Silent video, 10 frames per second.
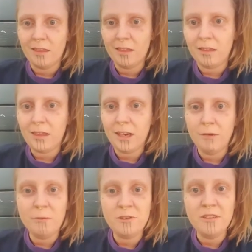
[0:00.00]
that it
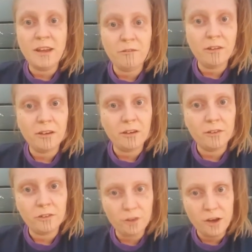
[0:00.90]
was never
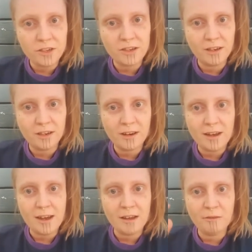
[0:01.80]
certain that
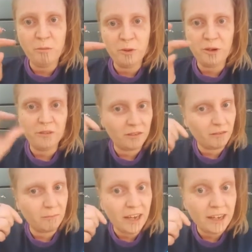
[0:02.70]
I would
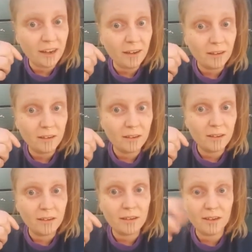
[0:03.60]
make it,
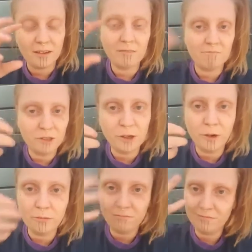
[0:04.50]
you
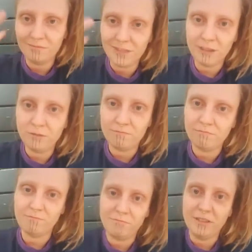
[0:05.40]
know, like,
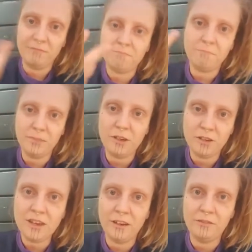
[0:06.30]
because
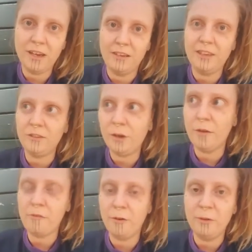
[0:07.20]
I did go
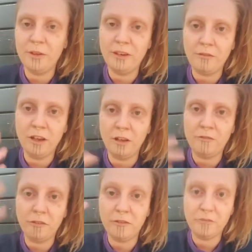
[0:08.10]
through the veil of
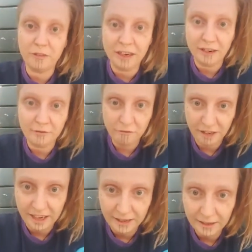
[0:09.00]

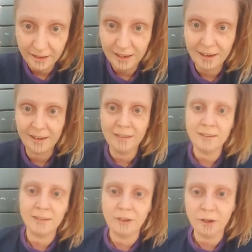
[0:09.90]
forgetting,
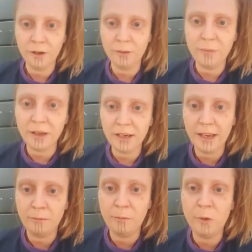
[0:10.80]
and, you know, but
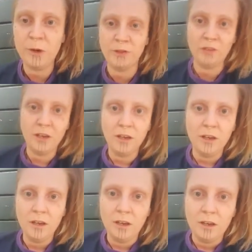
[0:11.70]
it was
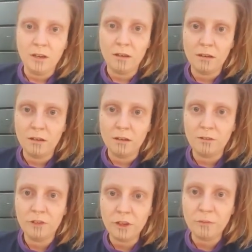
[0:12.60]

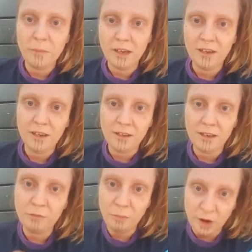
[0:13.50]
just being in
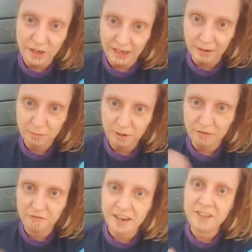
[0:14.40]
this body,
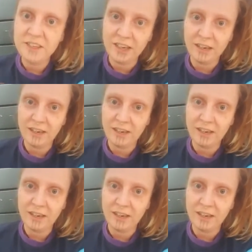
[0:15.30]
preventing